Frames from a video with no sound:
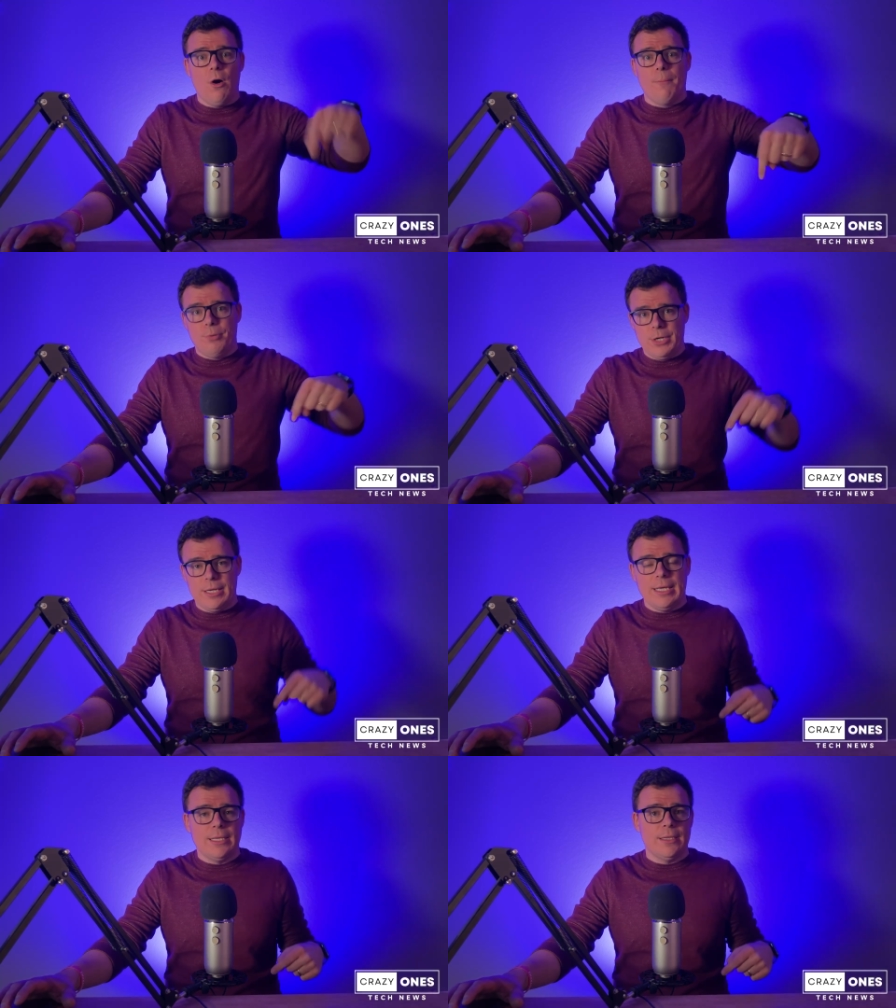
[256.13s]
I'll put
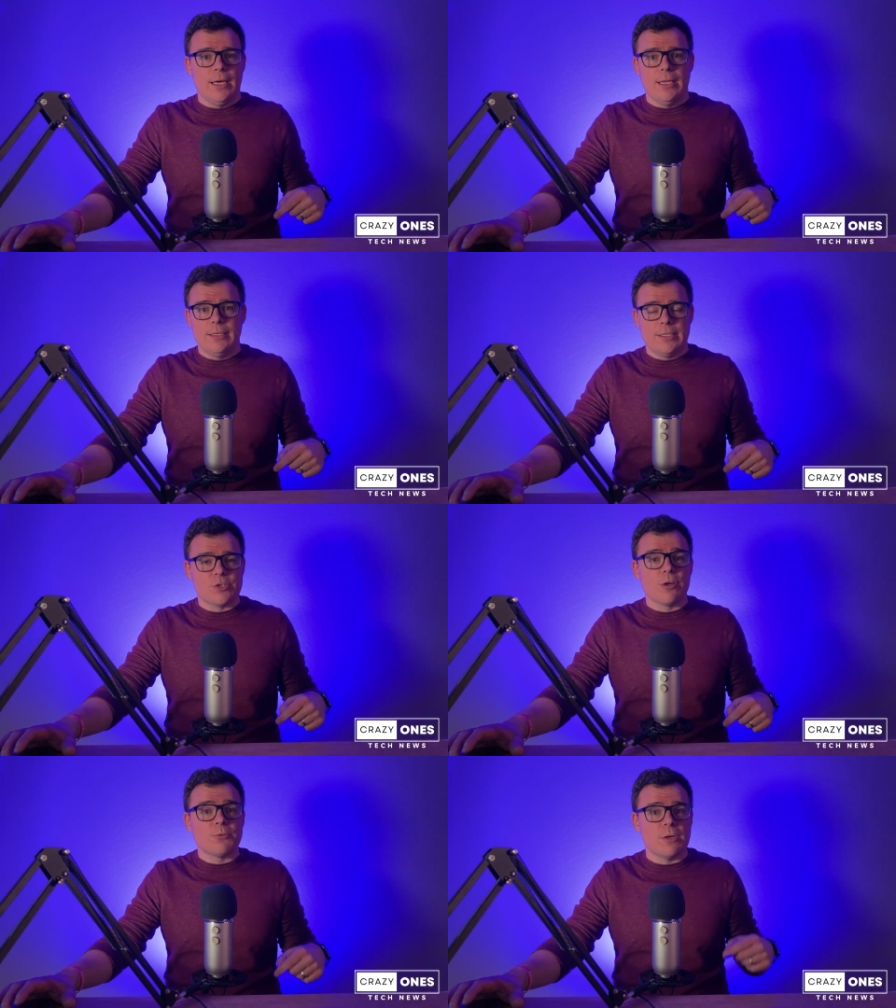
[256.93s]
it in the
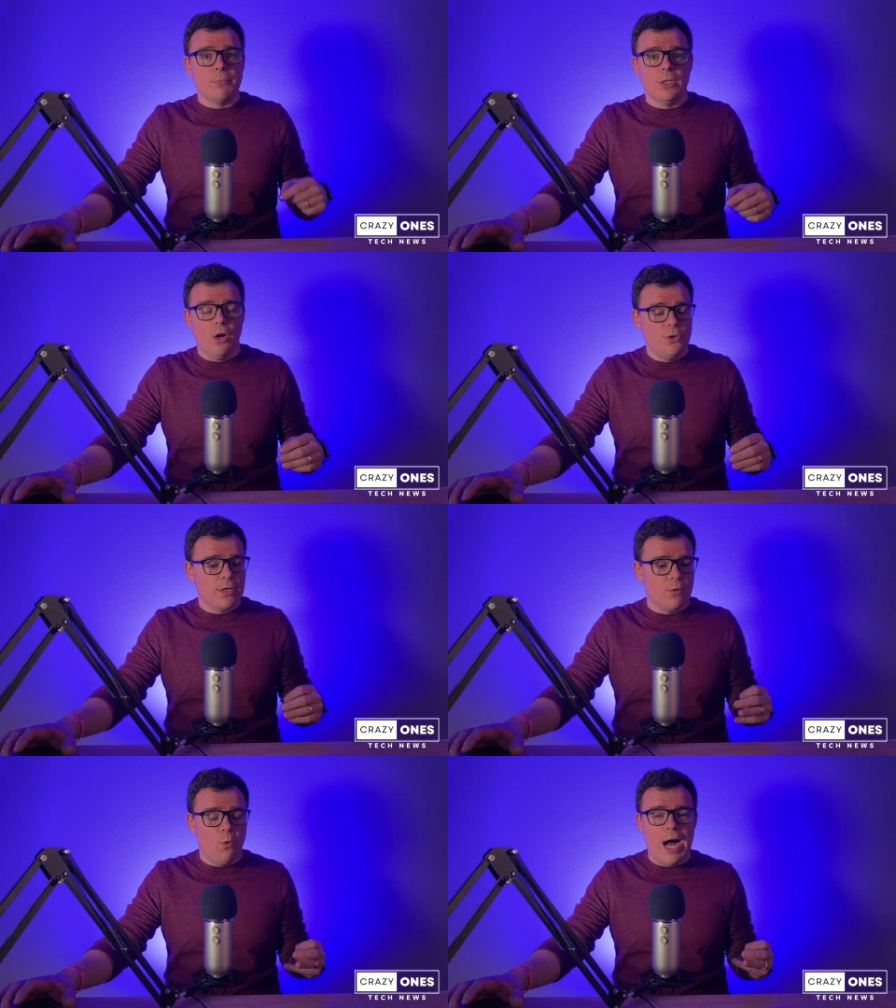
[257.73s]
description below. You
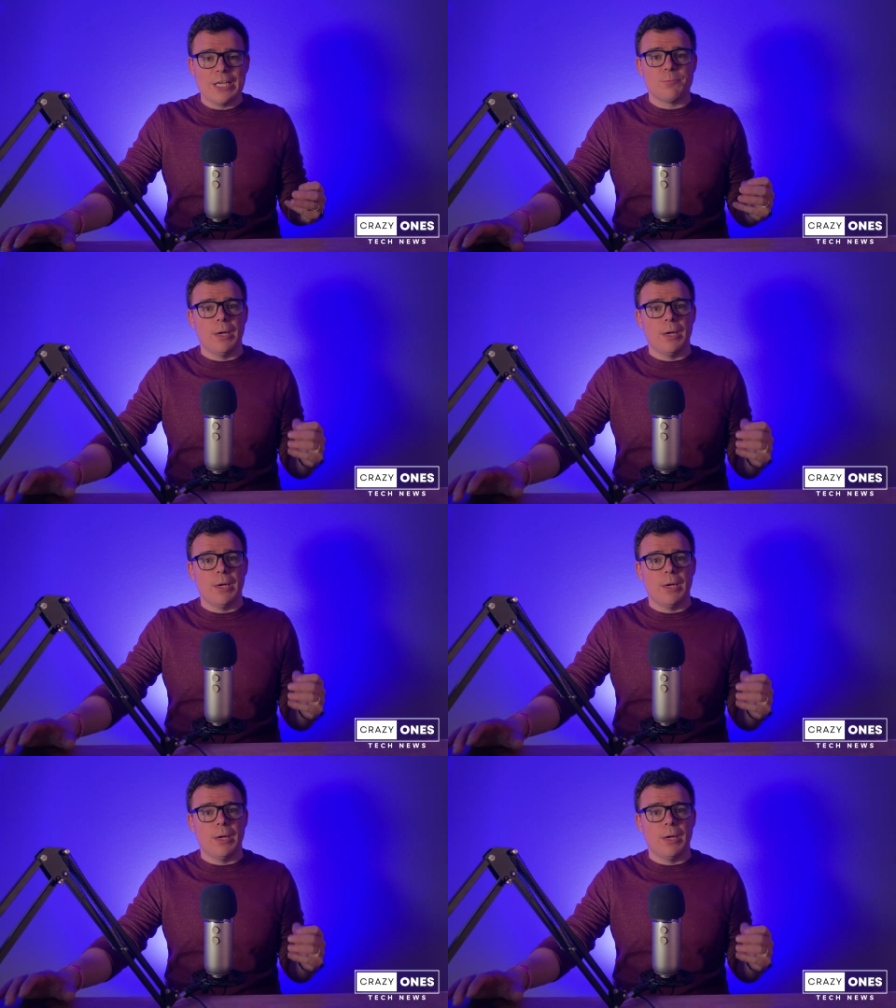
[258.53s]
can watch.